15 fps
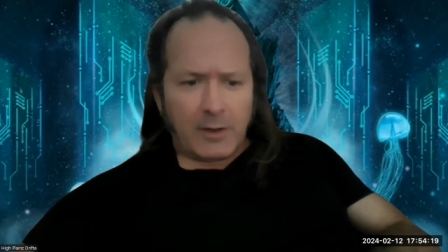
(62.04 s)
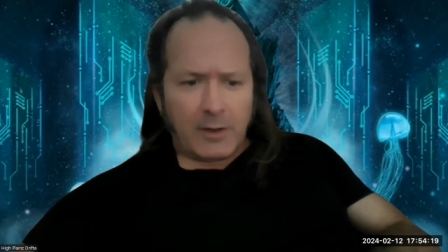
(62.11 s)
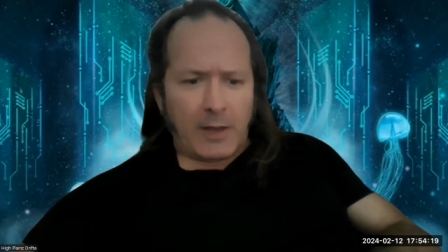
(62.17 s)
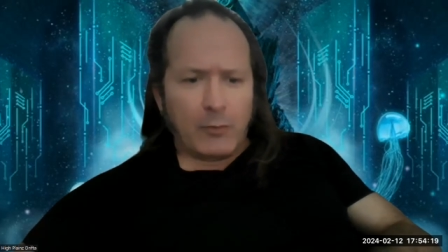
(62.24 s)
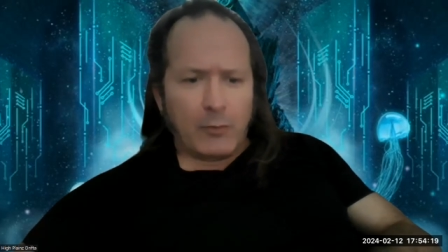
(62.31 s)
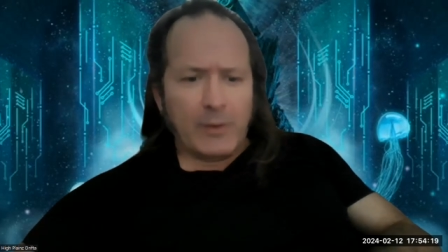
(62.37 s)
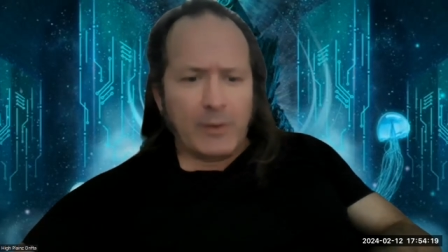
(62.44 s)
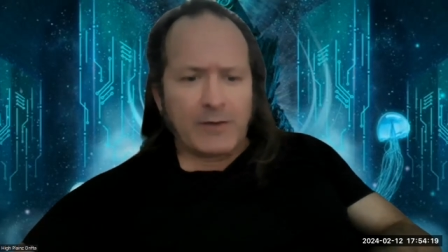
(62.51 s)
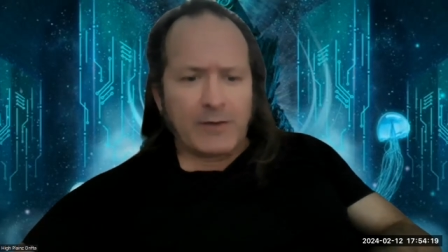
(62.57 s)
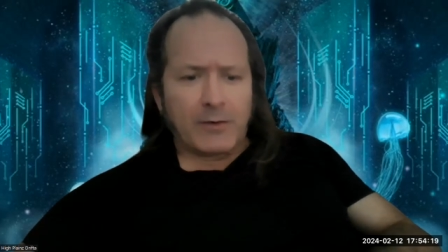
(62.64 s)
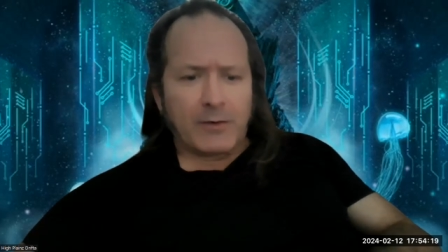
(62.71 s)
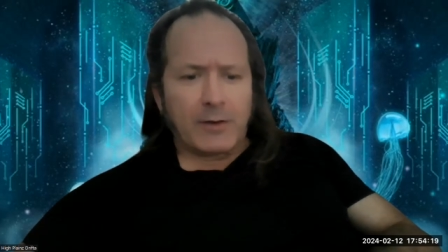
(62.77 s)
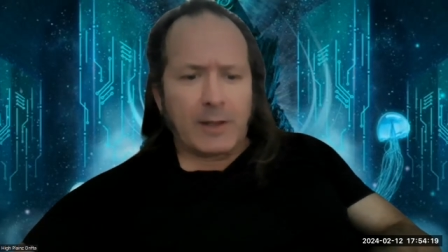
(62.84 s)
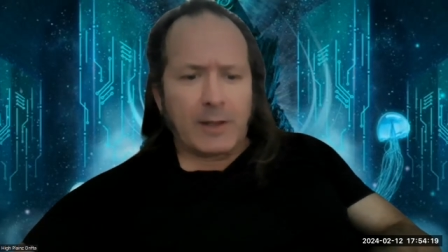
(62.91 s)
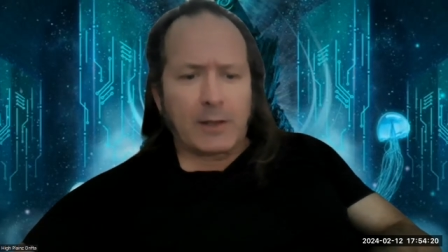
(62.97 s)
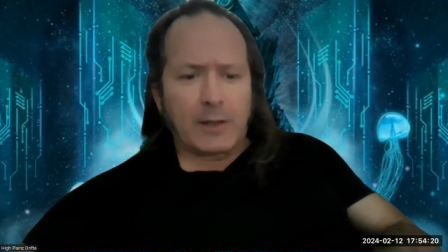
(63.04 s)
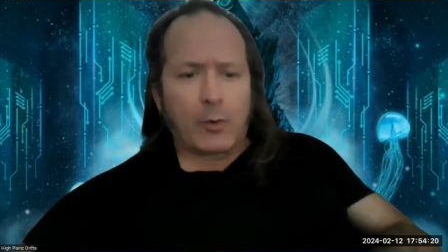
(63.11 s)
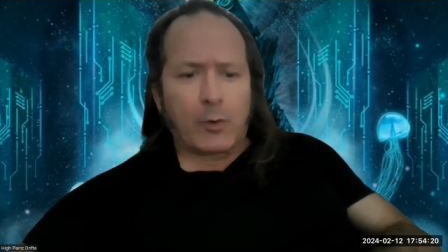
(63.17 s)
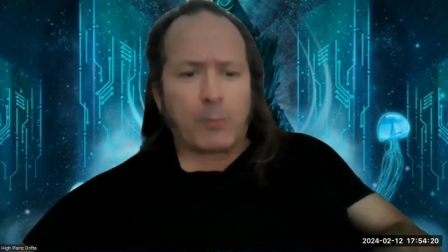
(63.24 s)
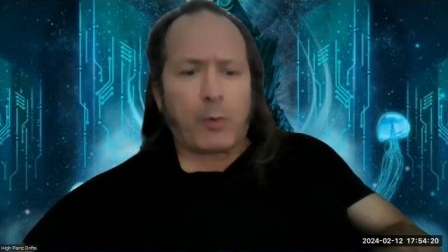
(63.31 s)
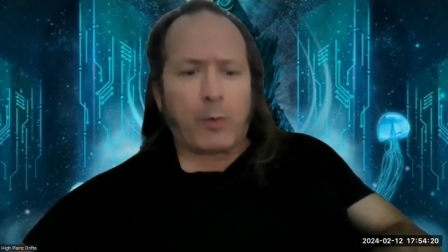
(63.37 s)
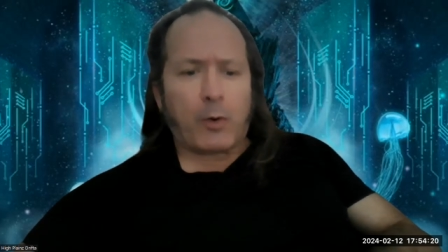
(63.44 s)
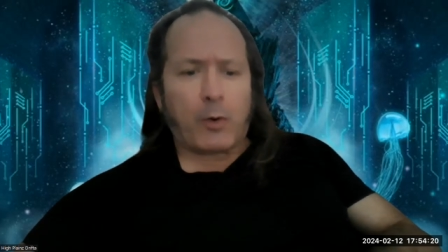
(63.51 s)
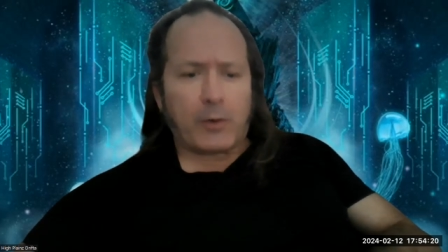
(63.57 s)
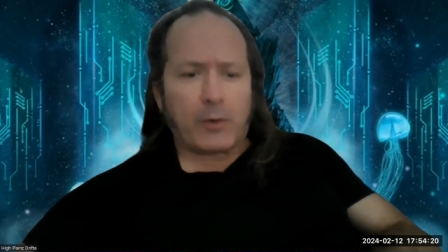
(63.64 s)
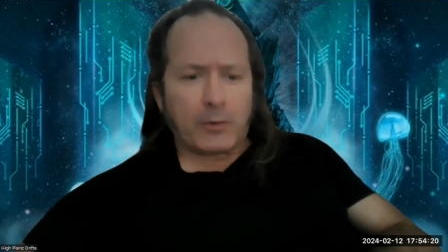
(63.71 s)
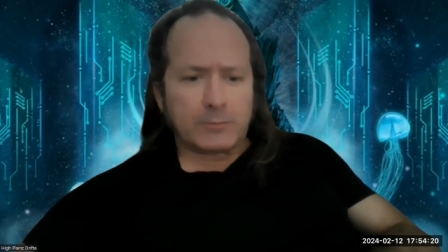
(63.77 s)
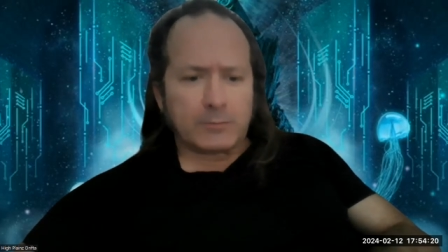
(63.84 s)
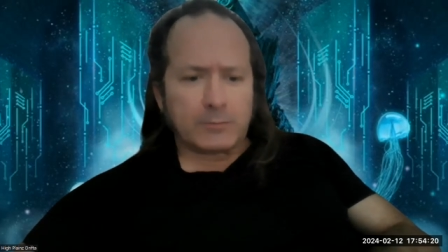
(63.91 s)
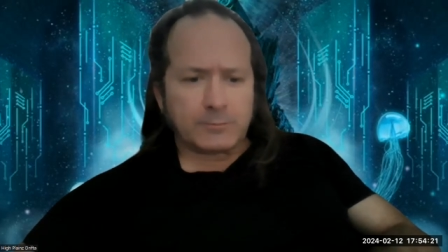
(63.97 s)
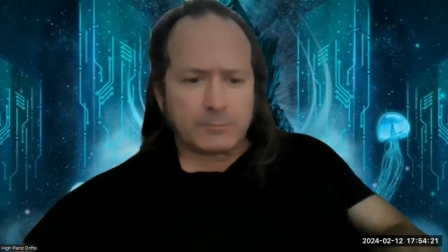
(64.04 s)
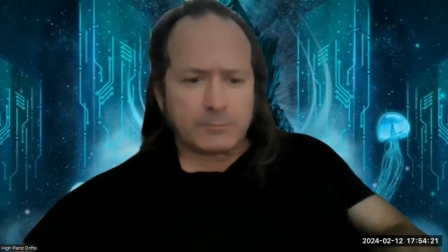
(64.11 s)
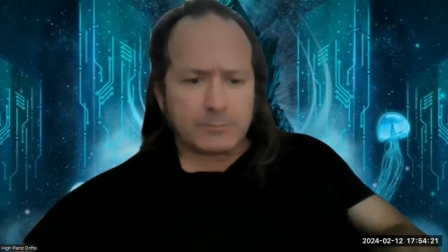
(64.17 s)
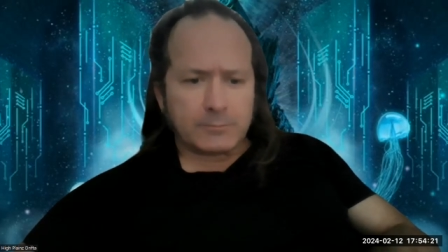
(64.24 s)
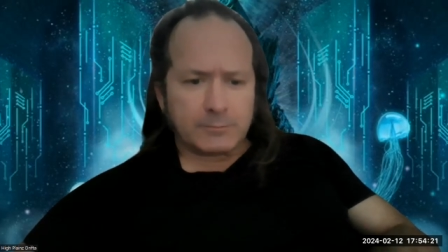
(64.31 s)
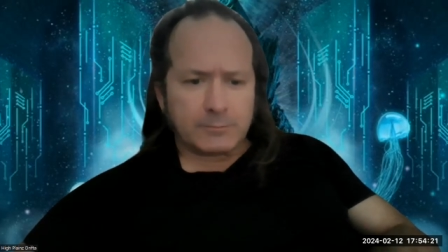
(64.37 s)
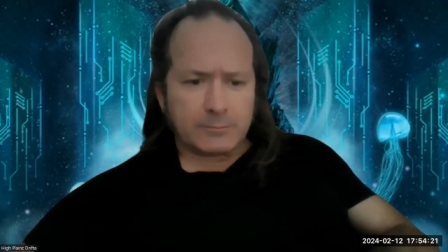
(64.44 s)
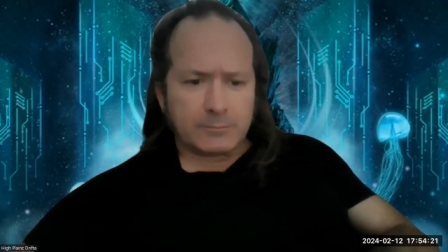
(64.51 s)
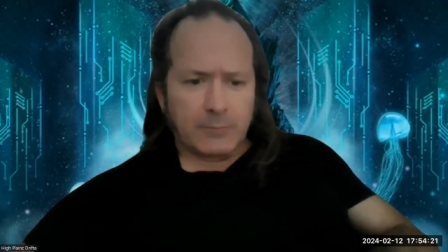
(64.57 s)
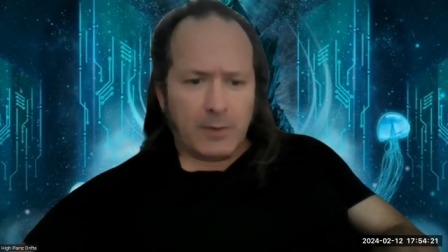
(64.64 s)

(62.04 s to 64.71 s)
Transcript: and rendered incorporeal.